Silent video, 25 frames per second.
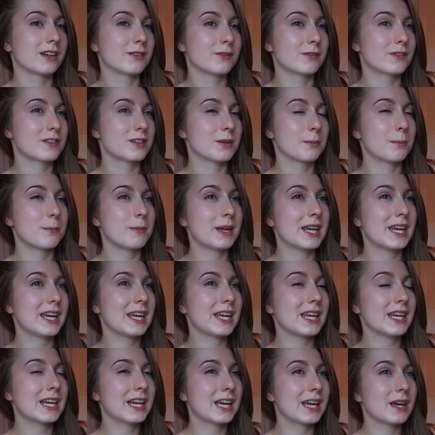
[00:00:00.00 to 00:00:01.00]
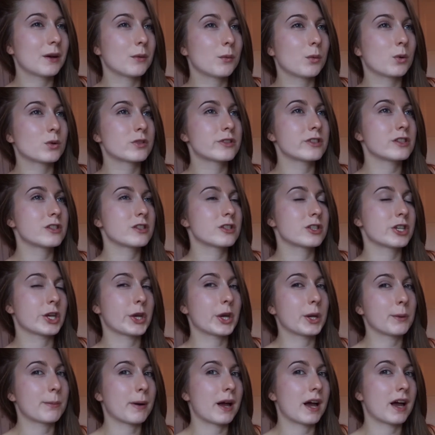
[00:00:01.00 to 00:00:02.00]
To me, it wasn't
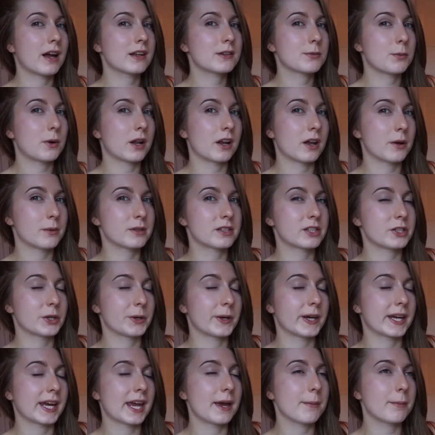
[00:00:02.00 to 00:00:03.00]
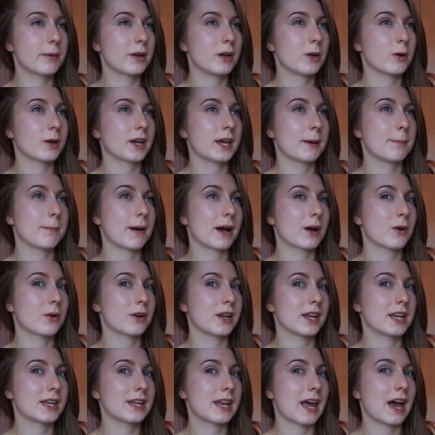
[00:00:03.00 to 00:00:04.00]
too bad while I was doing it, but looking back on
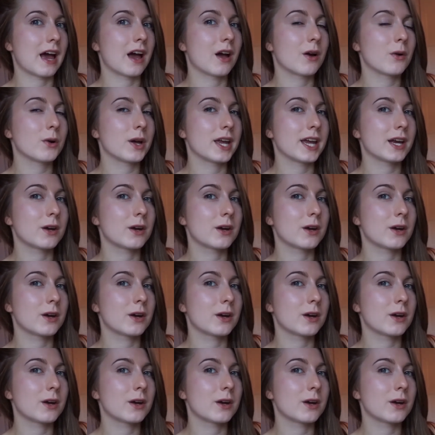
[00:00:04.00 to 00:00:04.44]
it now, it